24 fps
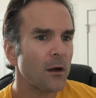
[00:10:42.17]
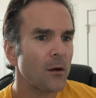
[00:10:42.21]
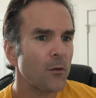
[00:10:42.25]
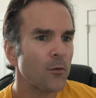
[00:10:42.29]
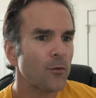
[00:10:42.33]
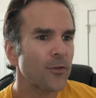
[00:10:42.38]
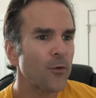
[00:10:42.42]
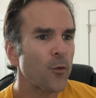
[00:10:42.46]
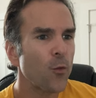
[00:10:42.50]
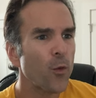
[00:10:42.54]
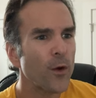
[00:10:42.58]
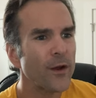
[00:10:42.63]

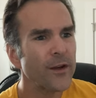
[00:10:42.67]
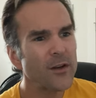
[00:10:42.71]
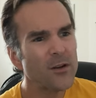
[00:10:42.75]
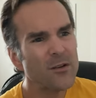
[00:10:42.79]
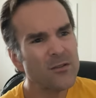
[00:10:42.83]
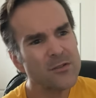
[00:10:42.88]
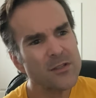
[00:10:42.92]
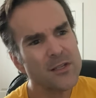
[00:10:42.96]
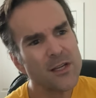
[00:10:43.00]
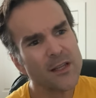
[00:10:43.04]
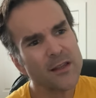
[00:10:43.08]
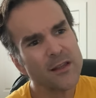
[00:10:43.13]
the
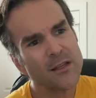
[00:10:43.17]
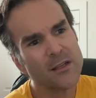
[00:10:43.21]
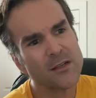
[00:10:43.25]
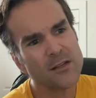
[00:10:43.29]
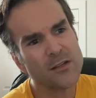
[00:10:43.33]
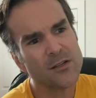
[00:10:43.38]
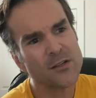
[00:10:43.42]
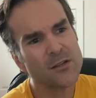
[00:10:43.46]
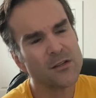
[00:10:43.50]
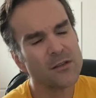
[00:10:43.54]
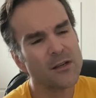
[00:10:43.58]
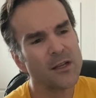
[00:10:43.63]
windows and
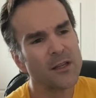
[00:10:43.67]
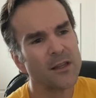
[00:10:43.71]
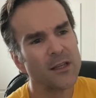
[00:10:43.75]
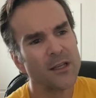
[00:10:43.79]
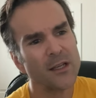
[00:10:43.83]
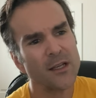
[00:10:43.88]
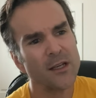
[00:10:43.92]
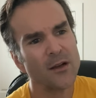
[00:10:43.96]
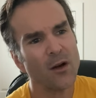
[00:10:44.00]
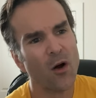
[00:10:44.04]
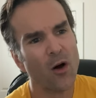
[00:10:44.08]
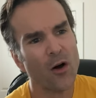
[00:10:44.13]

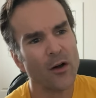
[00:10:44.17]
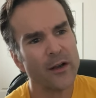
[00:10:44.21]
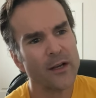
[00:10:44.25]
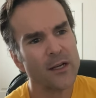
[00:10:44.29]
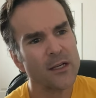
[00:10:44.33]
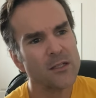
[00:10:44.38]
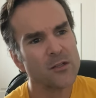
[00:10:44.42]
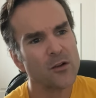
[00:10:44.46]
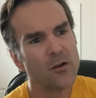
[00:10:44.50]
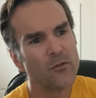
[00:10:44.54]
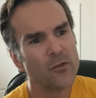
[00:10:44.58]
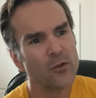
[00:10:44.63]
the
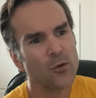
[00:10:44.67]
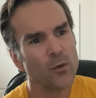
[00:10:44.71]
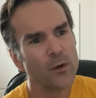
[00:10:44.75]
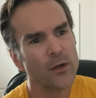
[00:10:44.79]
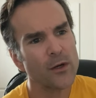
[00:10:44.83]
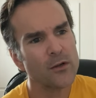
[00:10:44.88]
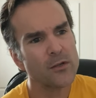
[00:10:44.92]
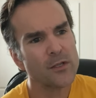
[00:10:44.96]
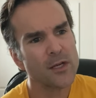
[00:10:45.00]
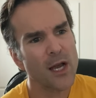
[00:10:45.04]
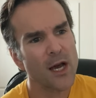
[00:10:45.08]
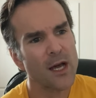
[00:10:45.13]
awnings over the
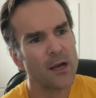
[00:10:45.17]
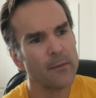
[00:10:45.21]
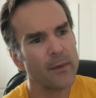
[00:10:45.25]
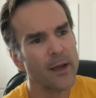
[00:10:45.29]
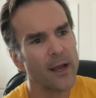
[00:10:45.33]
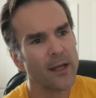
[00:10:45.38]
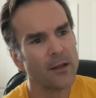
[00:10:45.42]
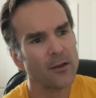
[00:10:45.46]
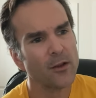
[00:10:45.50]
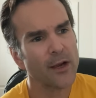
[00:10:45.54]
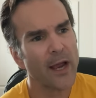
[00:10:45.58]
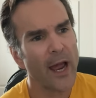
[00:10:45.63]
windows kind of make
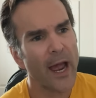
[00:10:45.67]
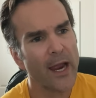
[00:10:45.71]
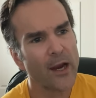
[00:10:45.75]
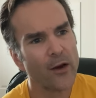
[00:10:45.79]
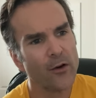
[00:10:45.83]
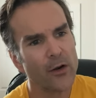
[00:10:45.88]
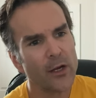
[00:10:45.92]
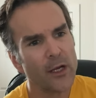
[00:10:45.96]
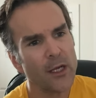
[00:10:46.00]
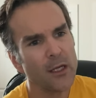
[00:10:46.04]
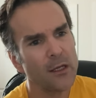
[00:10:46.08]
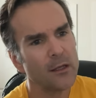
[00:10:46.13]
it look angry.